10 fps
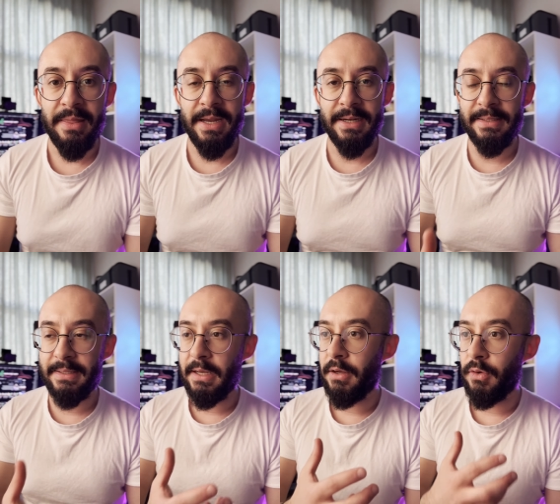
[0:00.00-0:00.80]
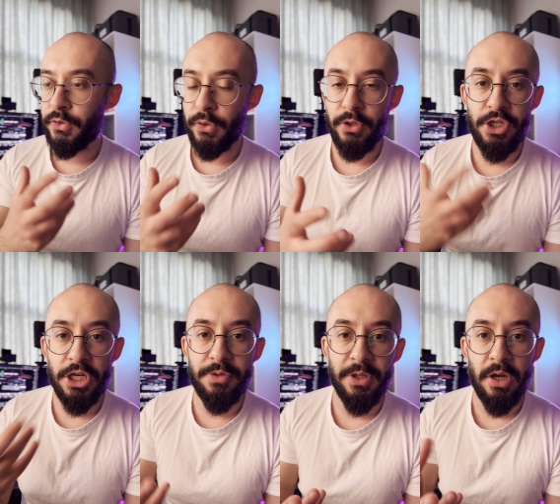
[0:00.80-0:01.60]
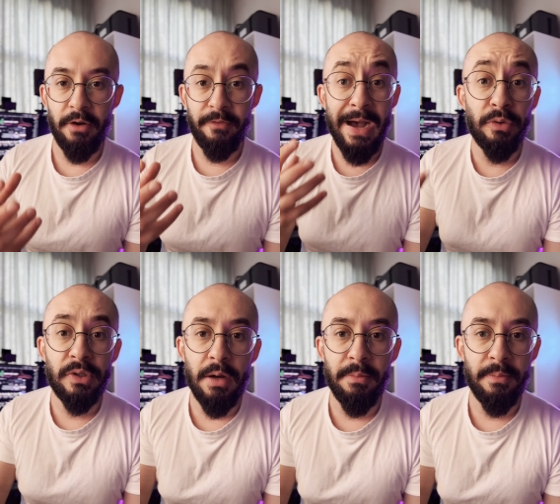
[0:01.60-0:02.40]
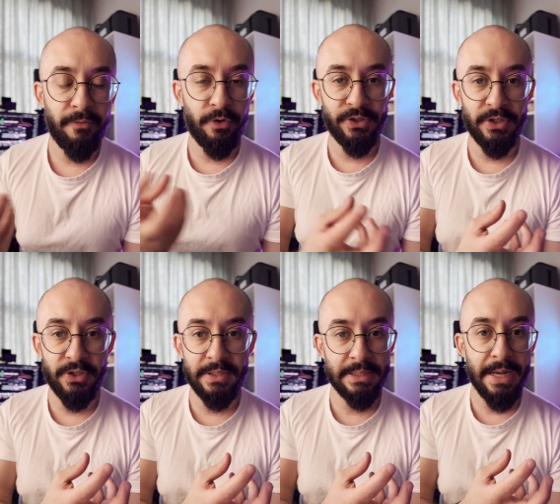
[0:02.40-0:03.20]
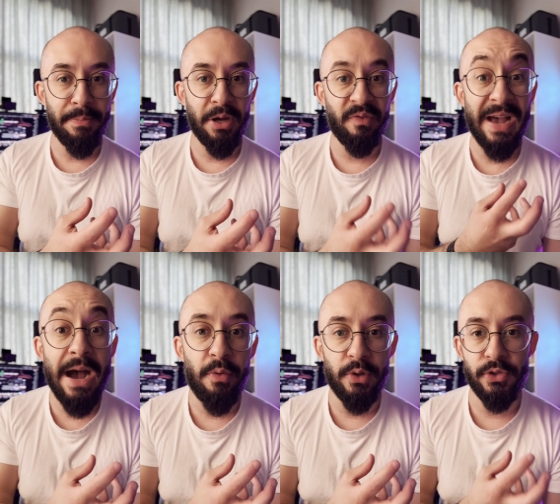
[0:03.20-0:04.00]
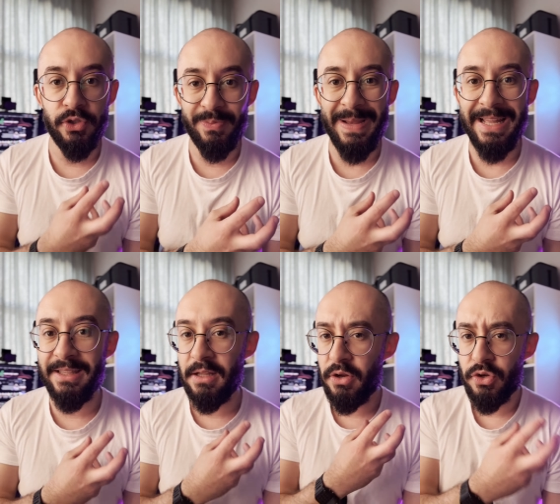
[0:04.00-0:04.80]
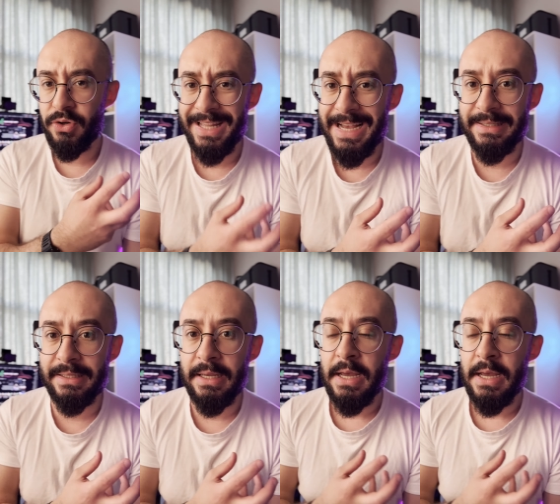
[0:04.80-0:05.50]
There's uh, also the judgment of outcome versus the amount of hours you spend on your desk.